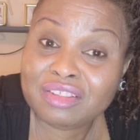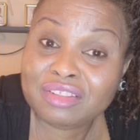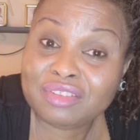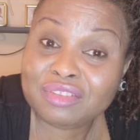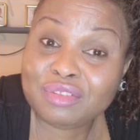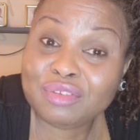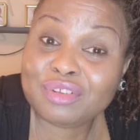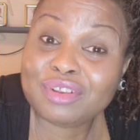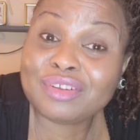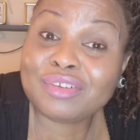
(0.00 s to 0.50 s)

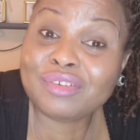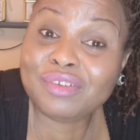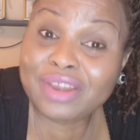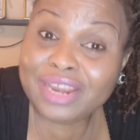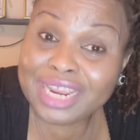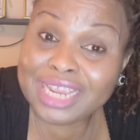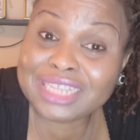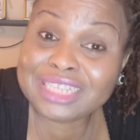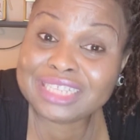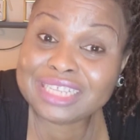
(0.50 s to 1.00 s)
to
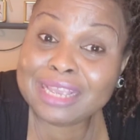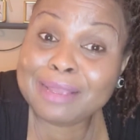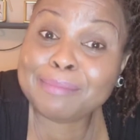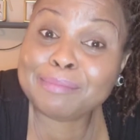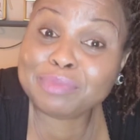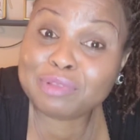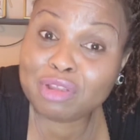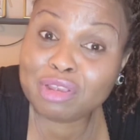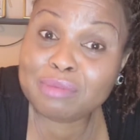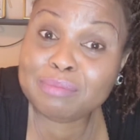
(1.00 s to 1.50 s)
create
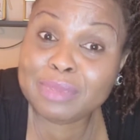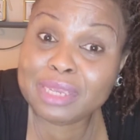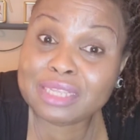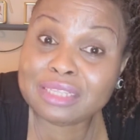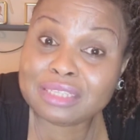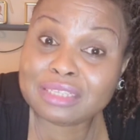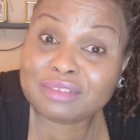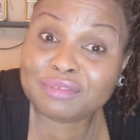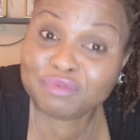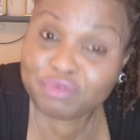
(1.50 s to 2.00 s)

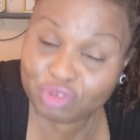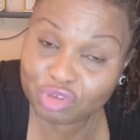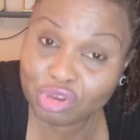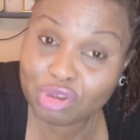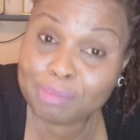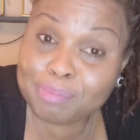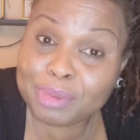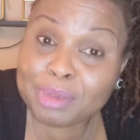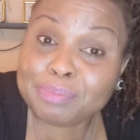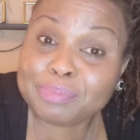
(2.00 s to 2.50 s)
employment for
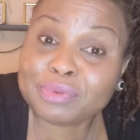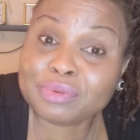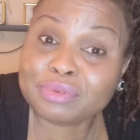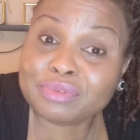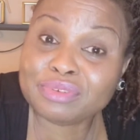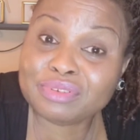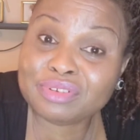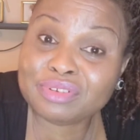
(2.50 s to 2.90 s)
your people.